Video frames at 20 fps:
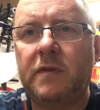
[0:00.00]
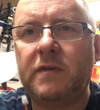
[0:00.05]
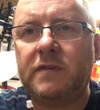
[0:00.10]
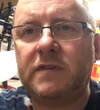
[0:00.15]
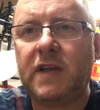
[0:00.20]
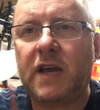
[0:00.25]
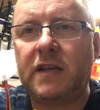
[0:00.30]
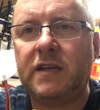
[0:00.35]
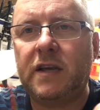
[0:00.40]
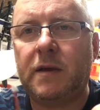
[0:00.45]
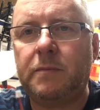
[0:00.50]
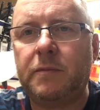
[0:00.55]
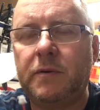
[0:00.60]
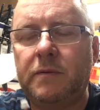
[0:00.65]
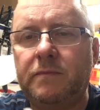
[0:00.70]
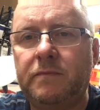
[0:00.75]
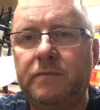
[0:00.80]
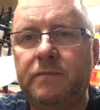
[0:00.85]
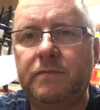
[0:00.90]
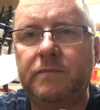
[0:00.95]
setup.
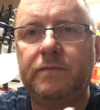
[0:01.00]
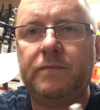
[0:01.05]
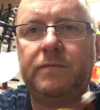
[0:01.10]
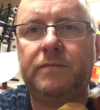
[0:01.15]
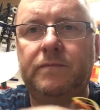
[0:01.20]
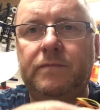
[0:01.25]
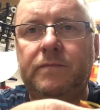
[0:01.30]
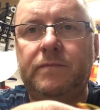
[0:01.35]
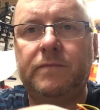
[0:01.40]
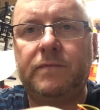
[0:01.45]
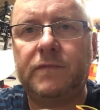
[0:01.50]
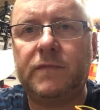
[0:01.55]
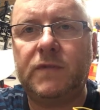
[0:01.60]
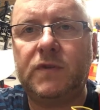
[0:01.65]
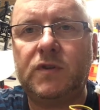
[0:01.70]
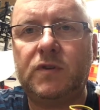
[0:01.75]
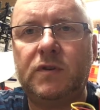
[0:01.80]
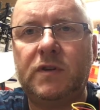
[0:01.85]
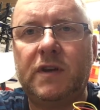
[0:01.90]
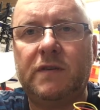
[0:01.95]

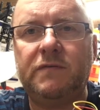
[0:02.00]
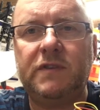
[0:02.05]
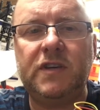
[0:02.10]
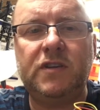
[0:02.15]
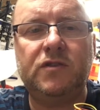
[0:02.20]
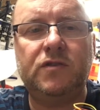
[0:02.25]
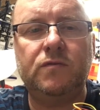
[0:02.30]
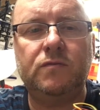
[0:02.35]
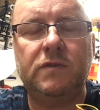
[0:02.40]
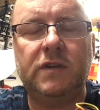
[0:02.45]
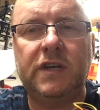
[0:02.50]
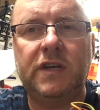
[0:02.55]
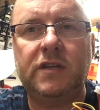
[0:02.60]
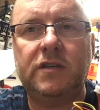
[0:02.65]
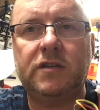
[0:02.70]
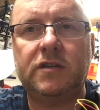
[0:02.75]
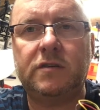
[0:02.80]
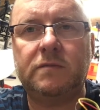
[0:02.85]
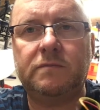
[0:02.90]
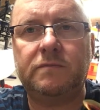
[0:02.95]
So you'd have these two
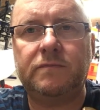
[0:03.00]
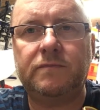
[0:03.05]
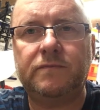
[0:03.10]
leads.